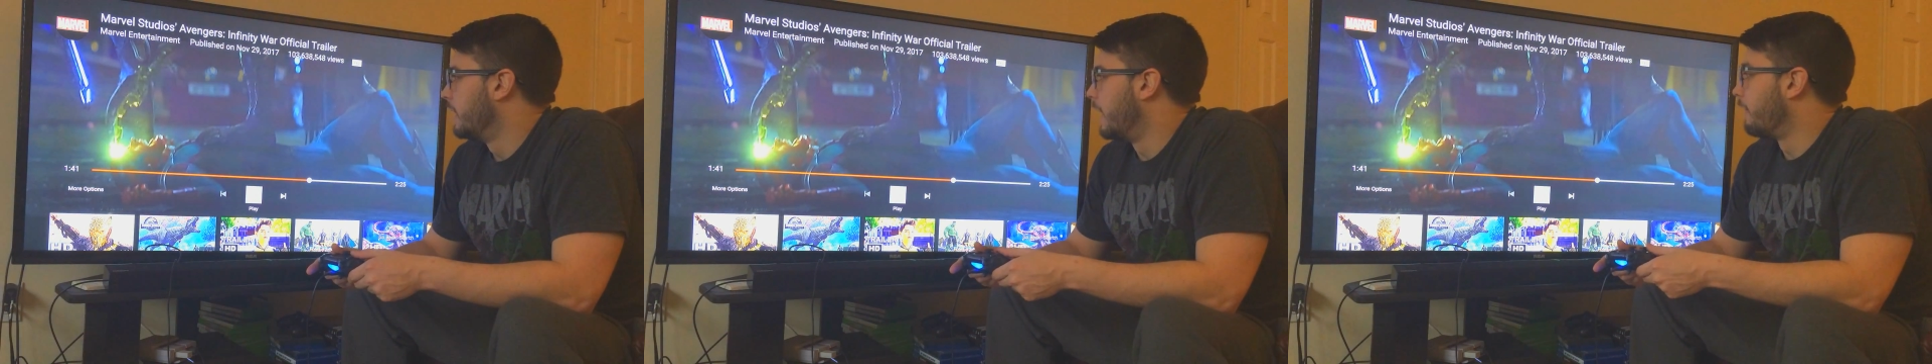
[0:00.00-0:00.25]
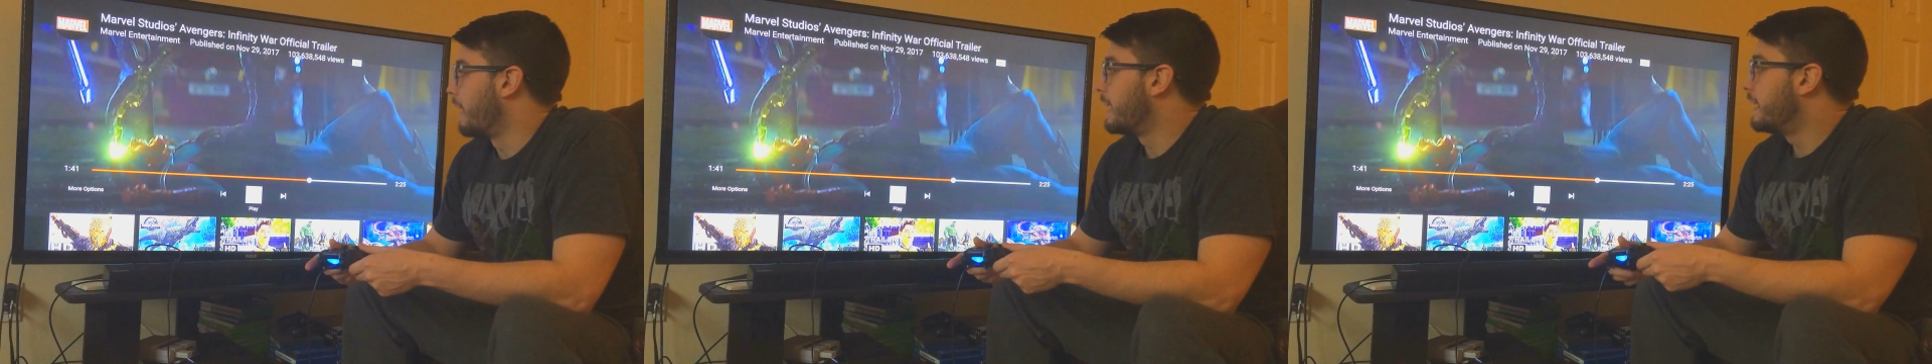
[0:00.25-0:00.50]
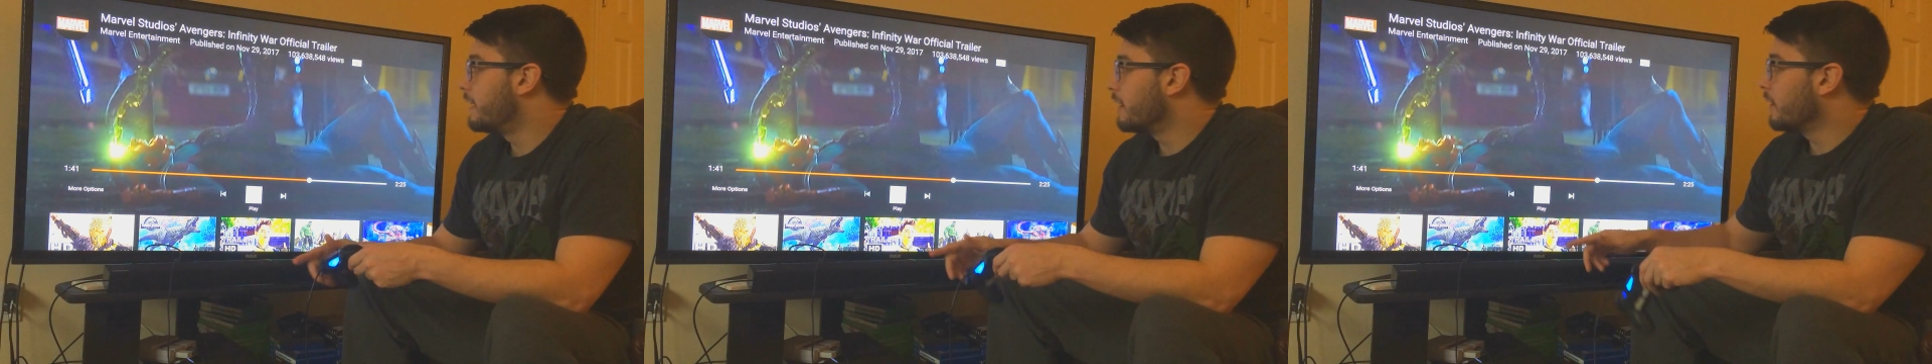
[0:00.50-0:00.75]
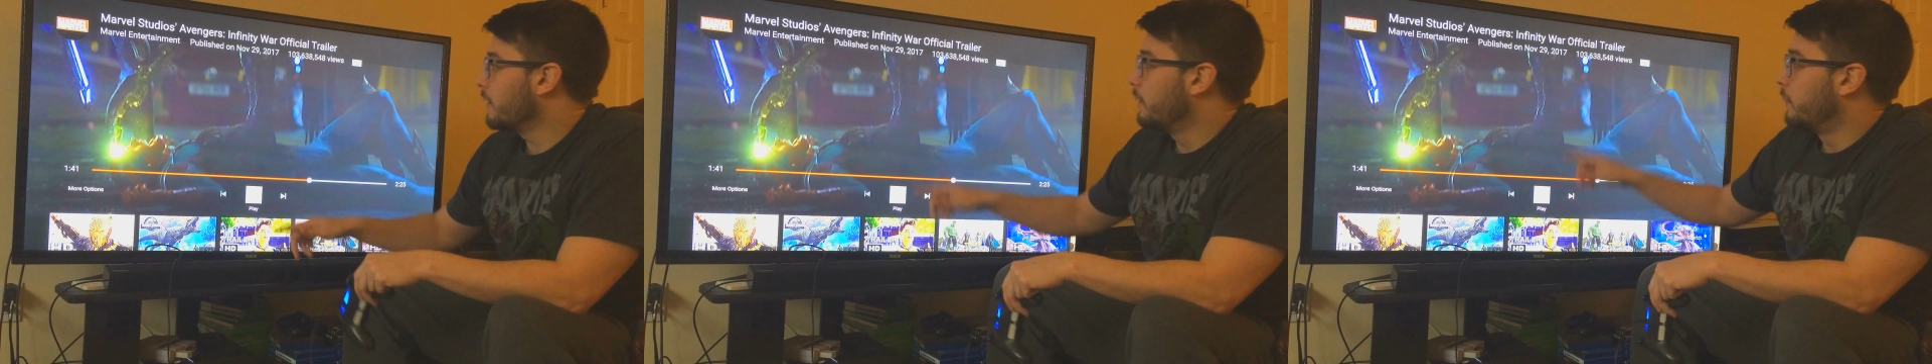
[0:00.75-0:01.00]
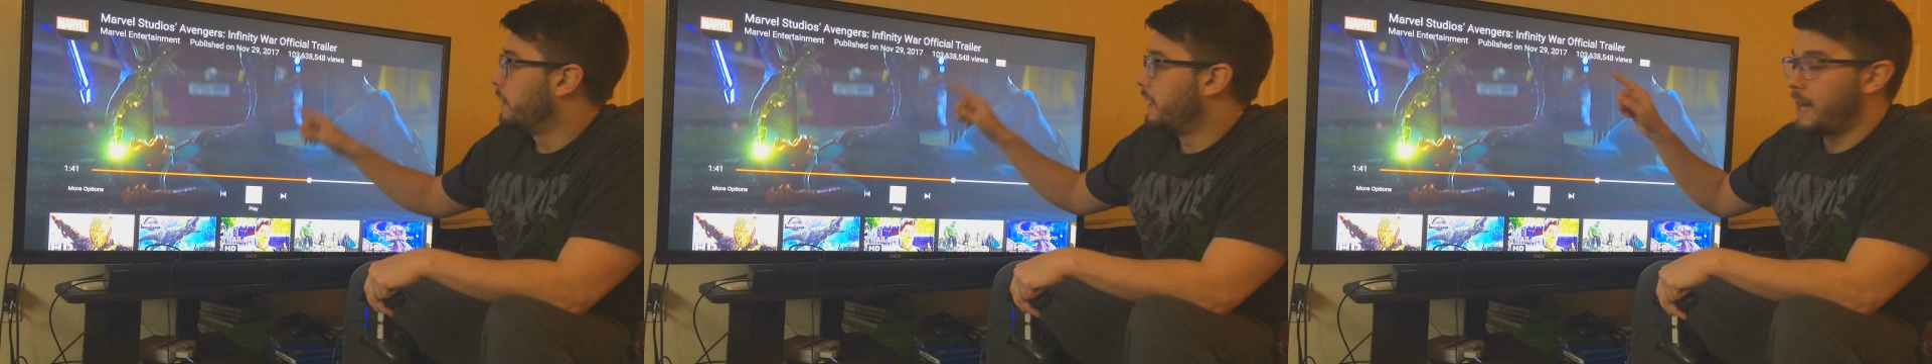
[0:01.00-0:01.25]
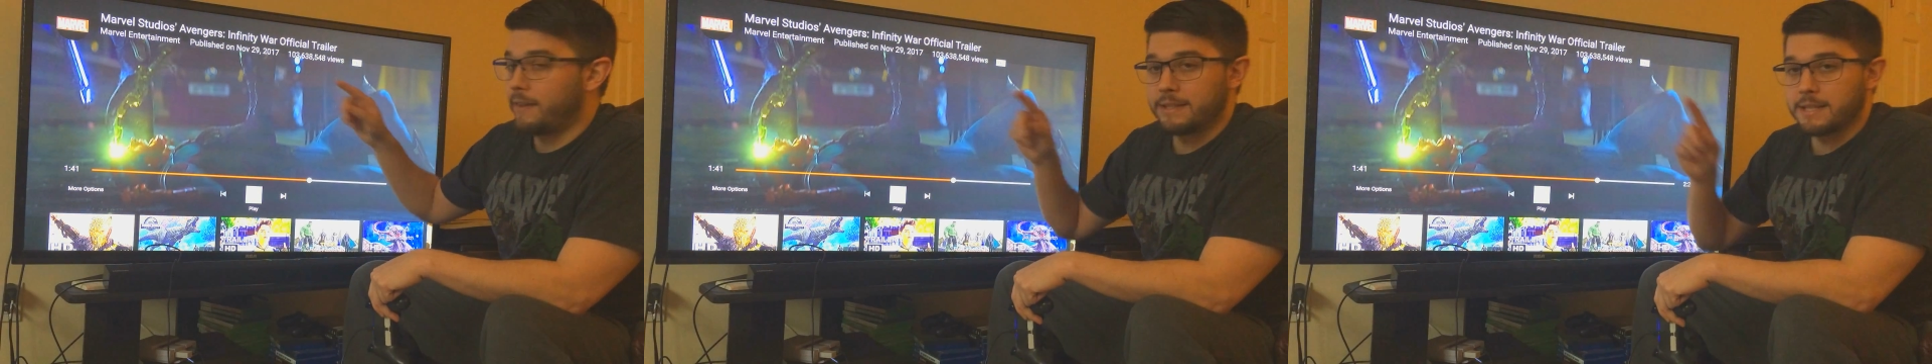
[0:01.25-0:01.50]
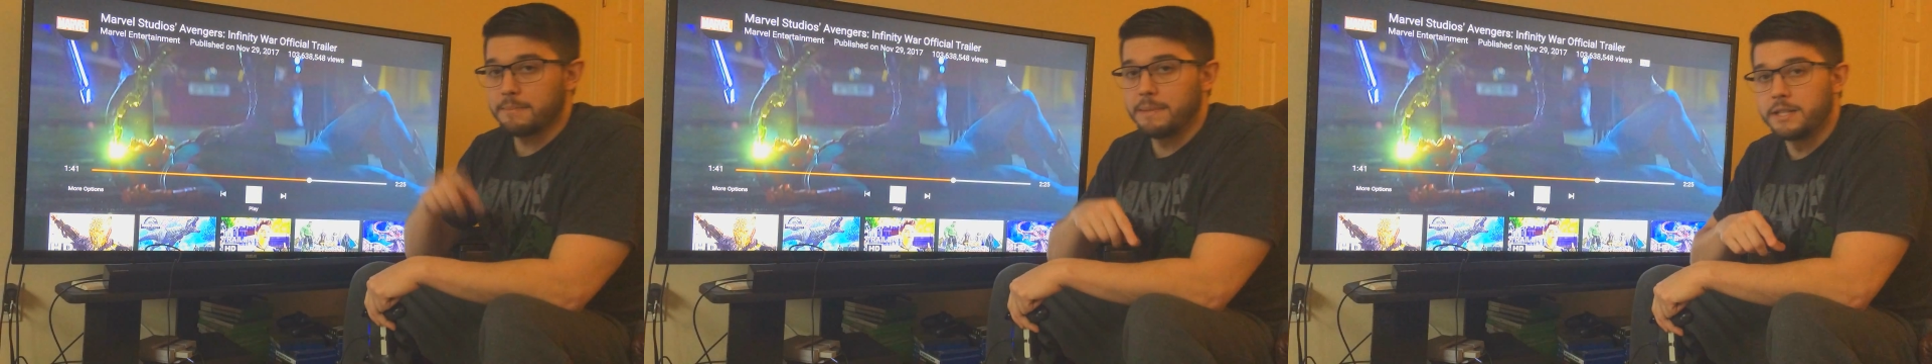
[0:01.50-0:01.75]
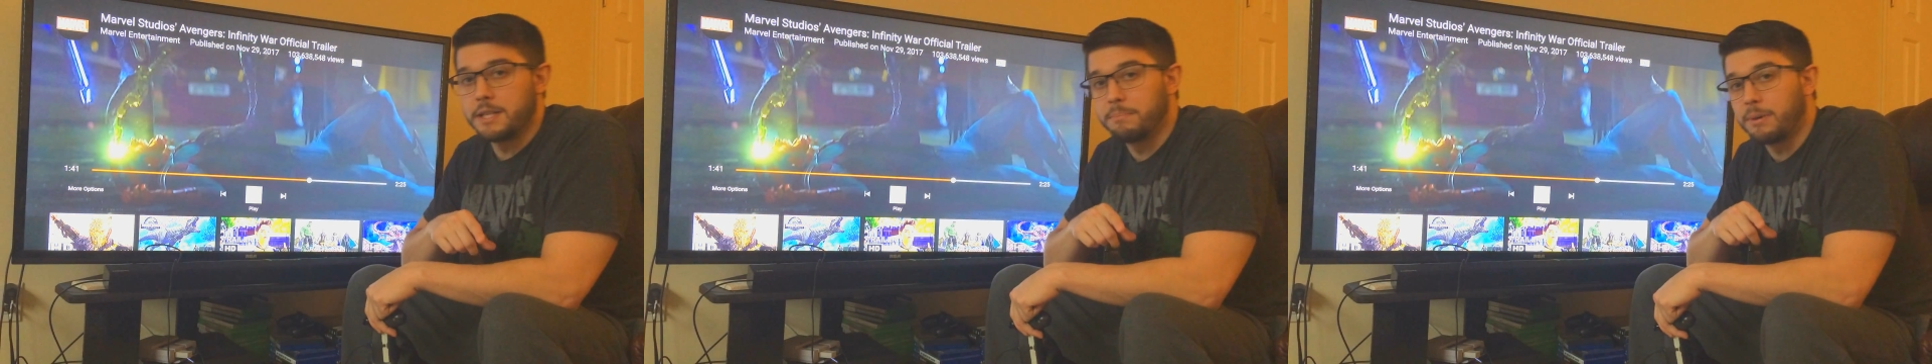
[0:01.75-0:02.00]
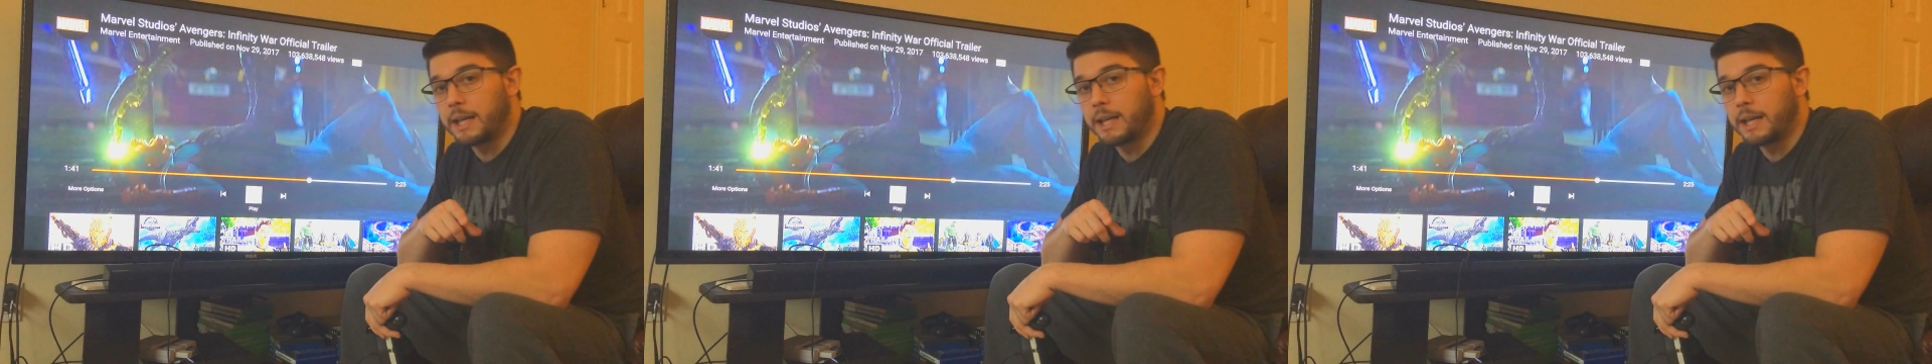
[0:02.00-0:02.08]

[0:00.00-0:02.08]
Now right here, we have, as I mentioned,